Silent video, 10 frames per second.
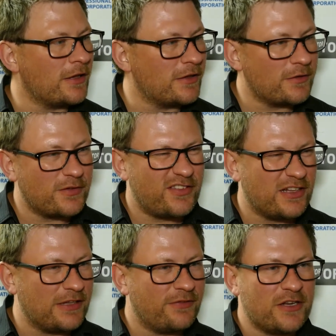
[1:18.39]
and
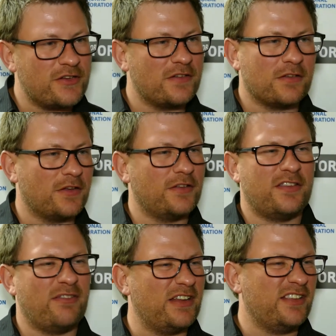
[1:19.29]
silly finishes like
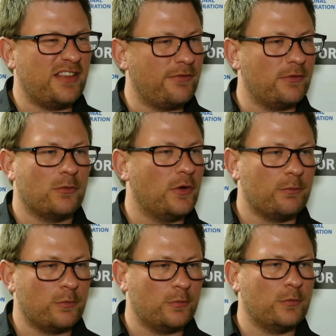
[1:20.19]
77
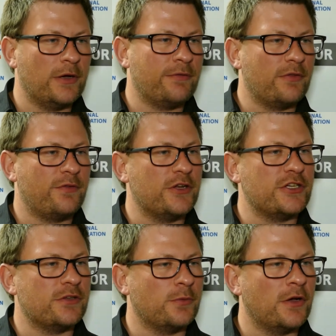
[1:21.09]
whatever
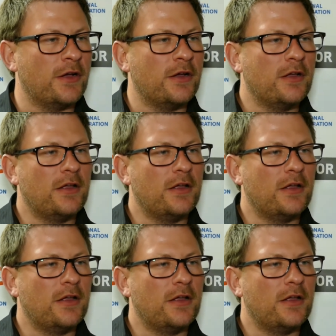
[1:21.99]
finishes were